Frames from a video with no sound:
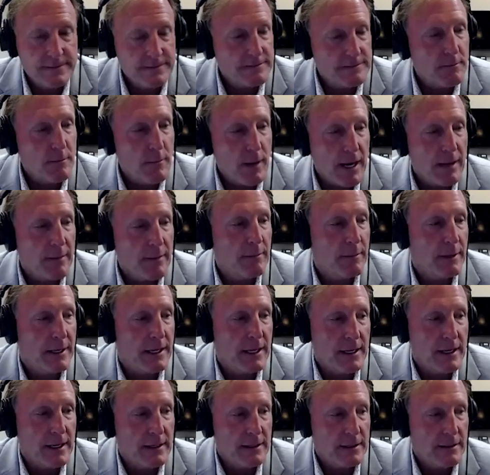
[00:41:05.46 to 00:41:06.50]
might
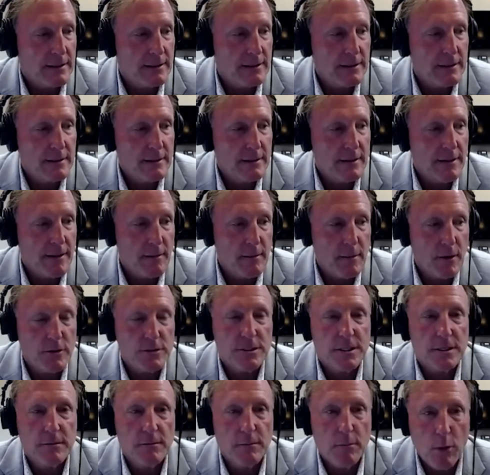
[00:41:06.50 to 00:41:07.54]
be the
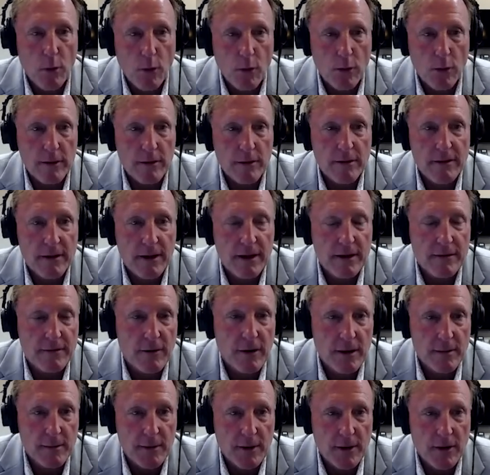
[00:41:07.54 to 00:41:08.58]
most important thing for
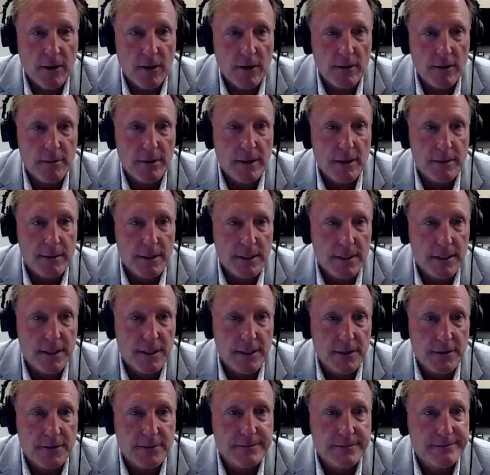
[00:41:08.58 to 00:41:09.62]
him or her to be able to
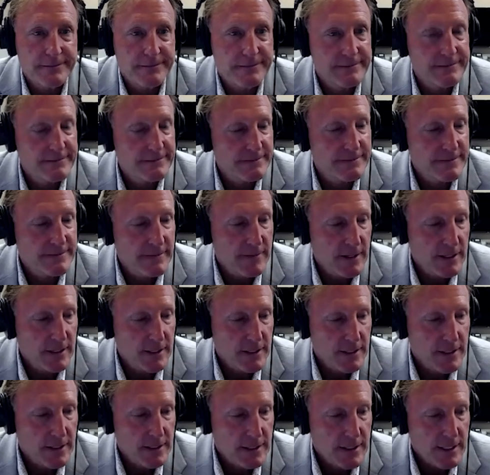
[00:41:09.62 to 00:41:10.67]
do.
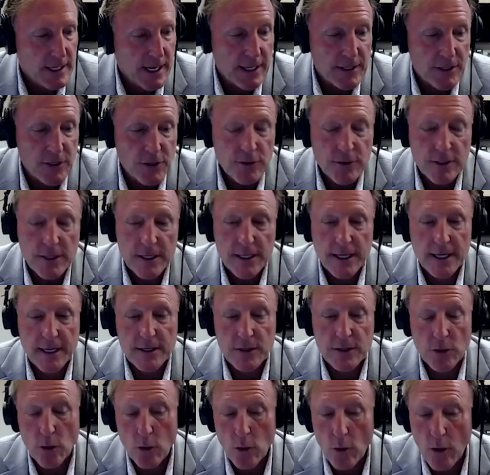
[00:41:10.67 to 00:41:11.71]
And you can get
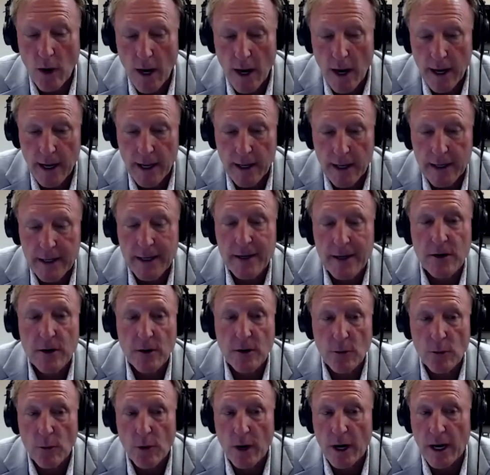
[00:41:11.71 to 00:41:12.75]
quiet in a
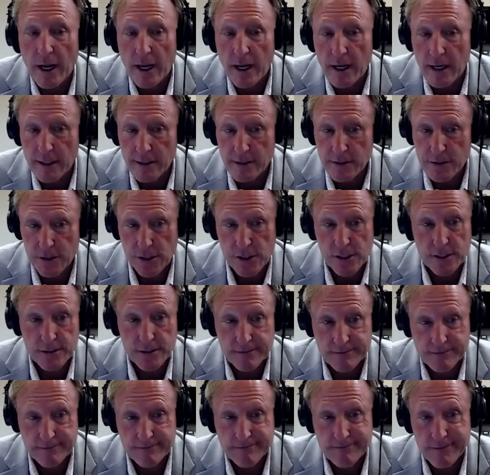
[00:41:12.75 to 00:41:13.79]
rage,
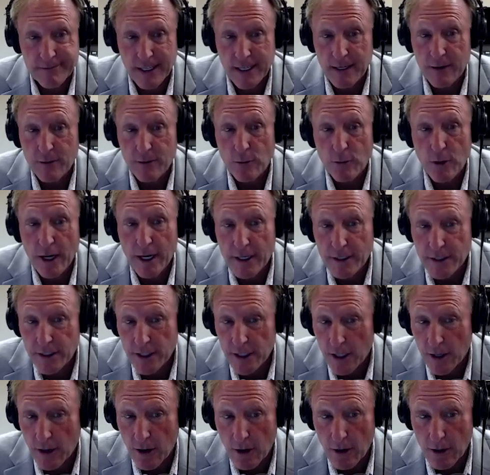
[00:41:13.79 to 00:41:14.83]
in a raging
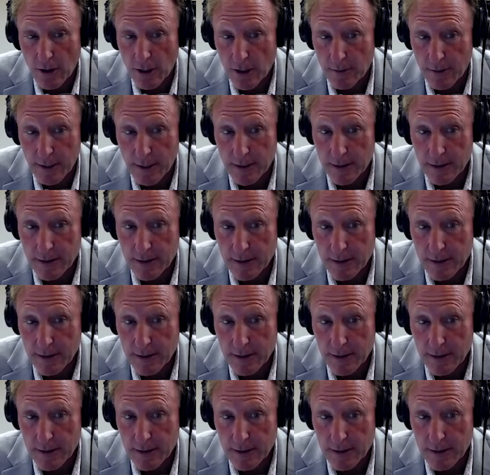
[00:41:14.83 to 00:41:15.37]
argument.